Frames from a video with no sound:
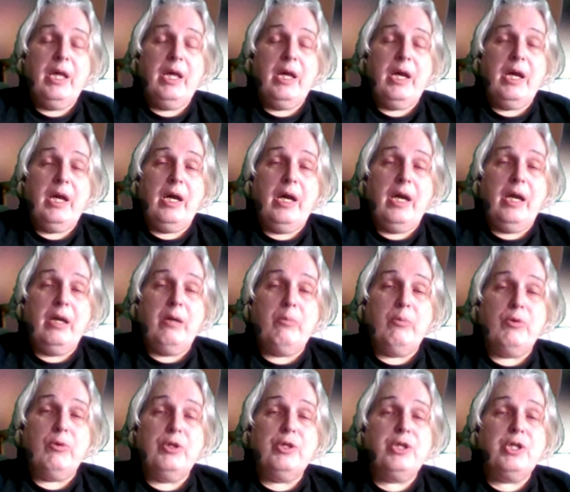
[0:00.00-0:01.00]
I
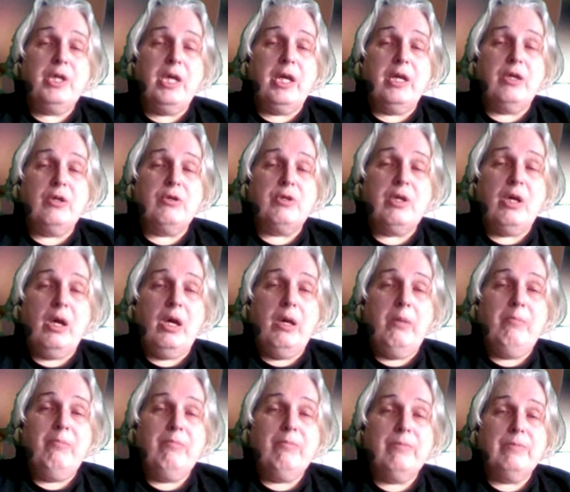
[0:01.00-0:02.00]
appreciate your
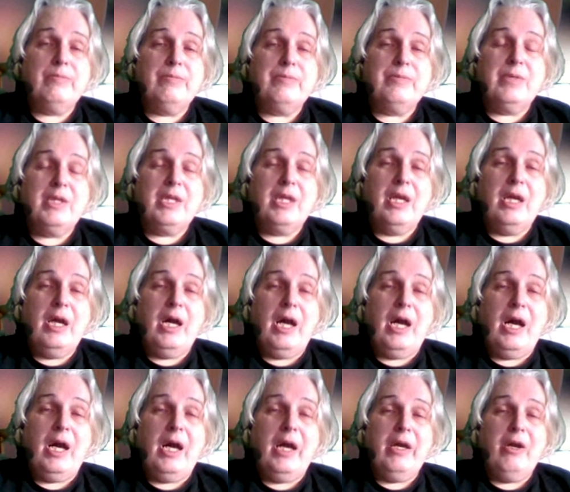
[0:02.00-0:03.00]
time.
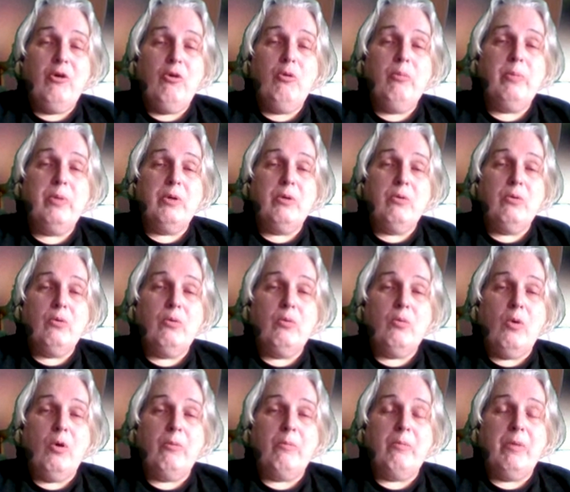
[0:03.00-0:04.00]
I hope you
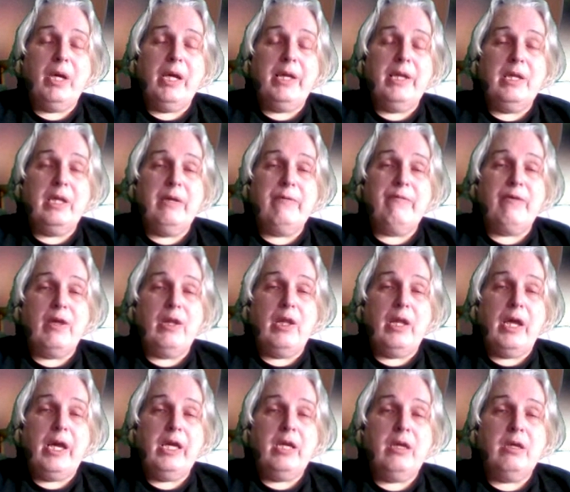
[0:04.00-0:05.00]
won't mind leaving a
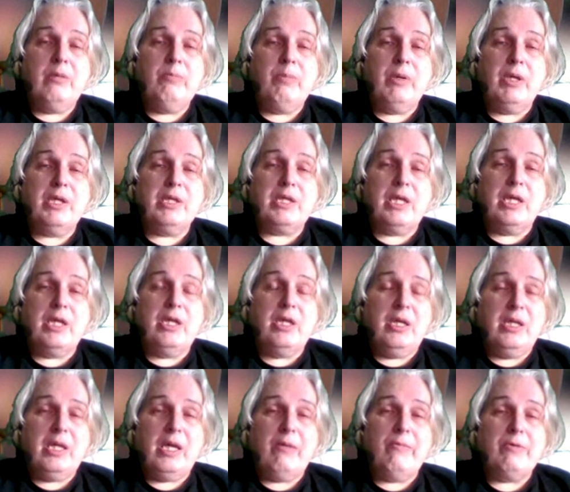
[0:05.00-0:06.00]
like because I think
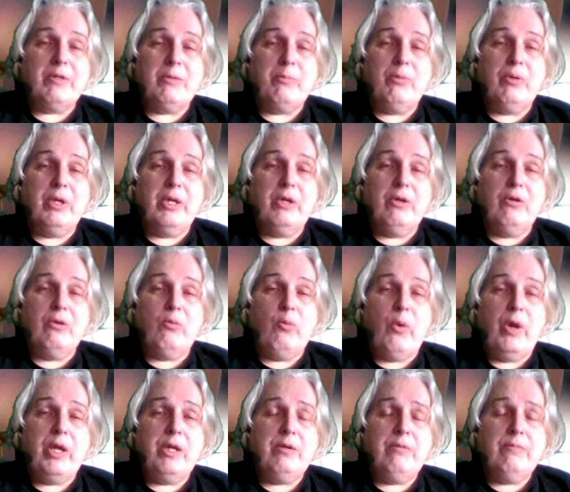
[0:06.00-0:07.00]
that was a pretty good
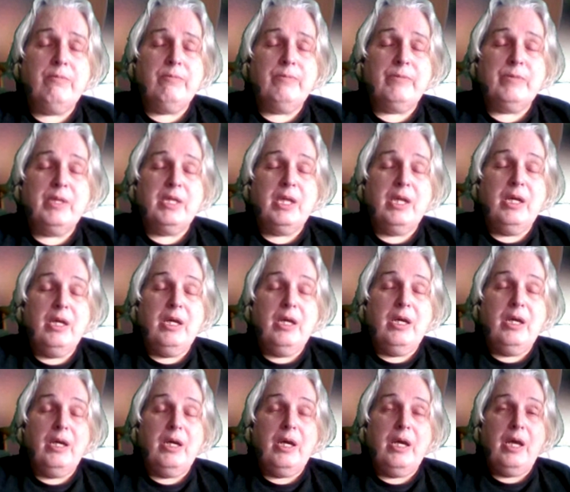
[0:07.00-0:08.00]
win.
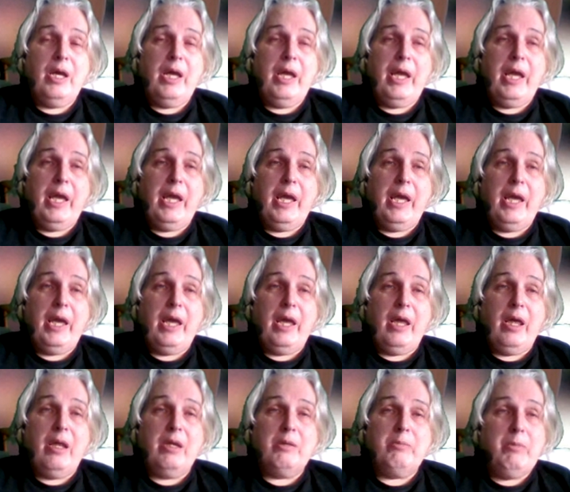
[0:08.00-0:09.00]

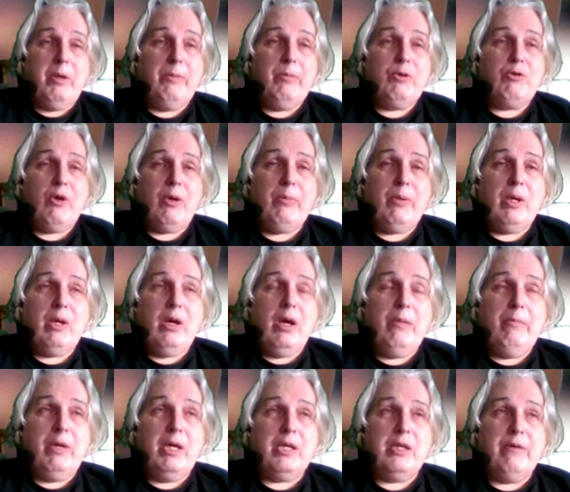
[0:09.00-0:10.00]
And maybe drop a
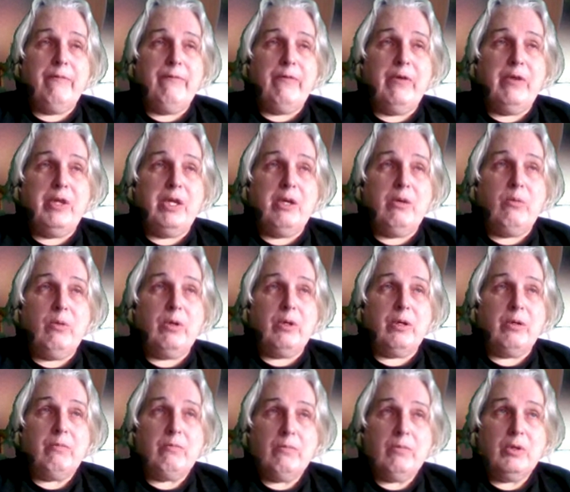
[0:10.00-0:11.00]
comment if you think we're
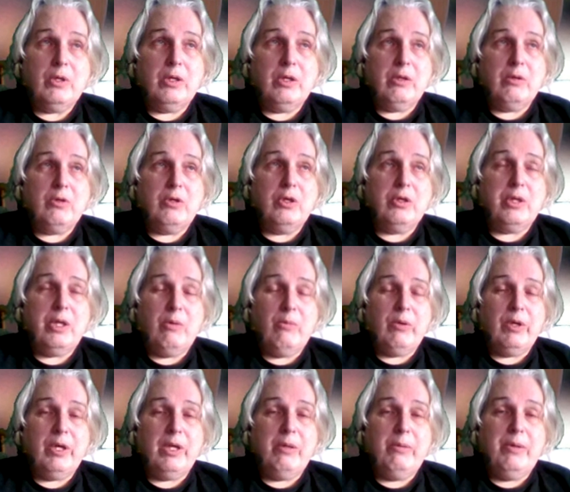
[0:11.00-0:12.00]
do you think we're
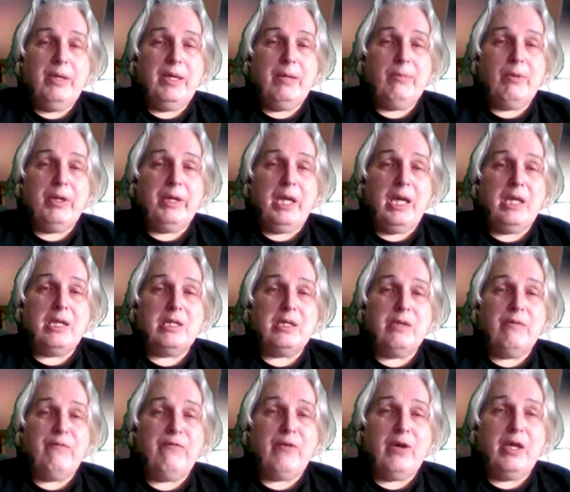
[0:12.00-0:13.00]
going to be able to get to
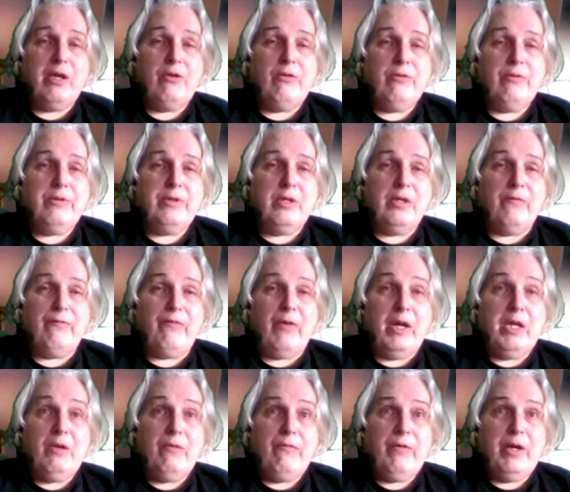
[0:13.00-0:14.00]
the final, to the
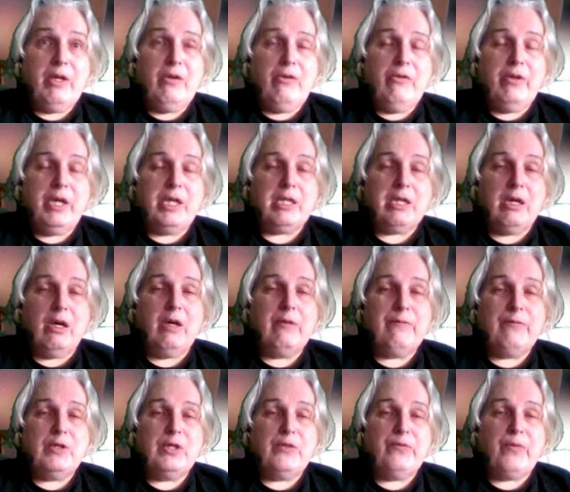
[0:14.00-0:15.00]
final final, not the
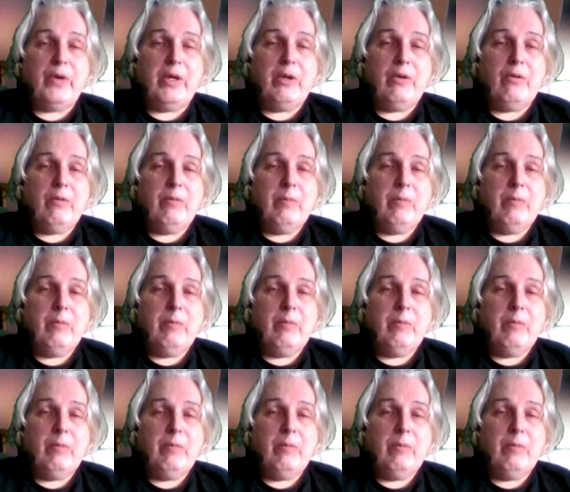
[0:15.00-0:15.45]
conference final?